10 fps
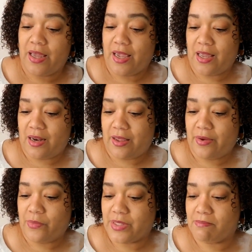It
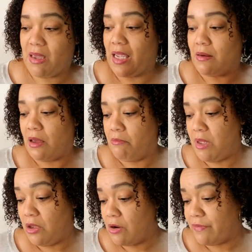was made
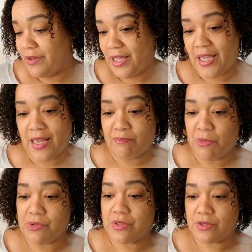beautifully and
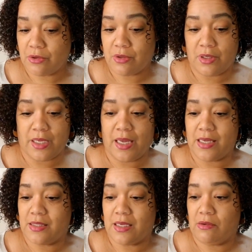most certainly
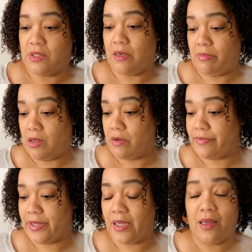has held up
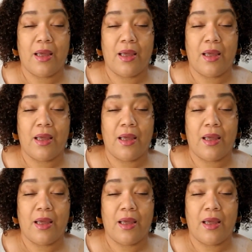beautifully.